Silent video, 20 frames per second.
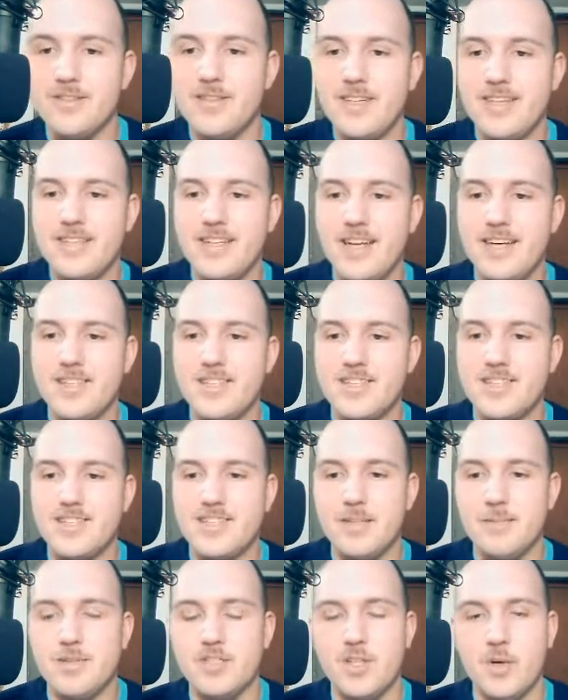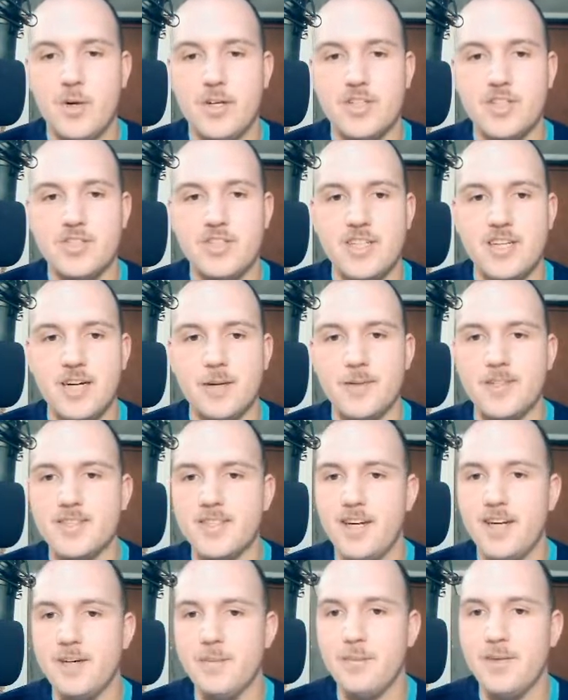It just seems so interesting. I'm
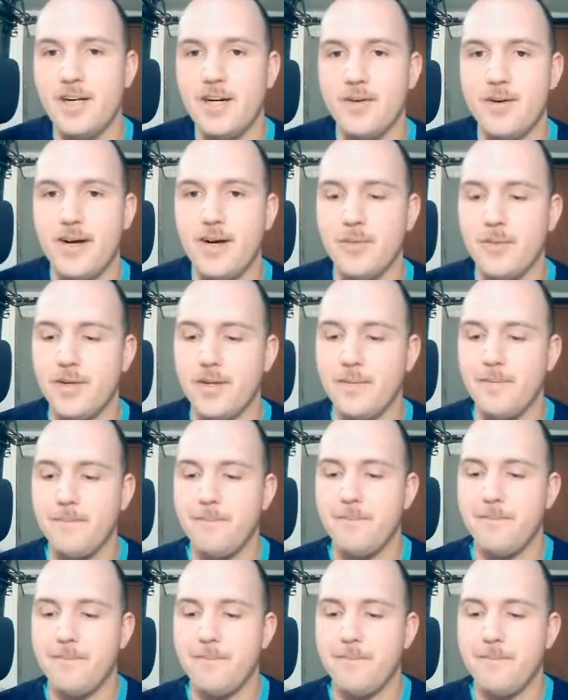excited to play around with it.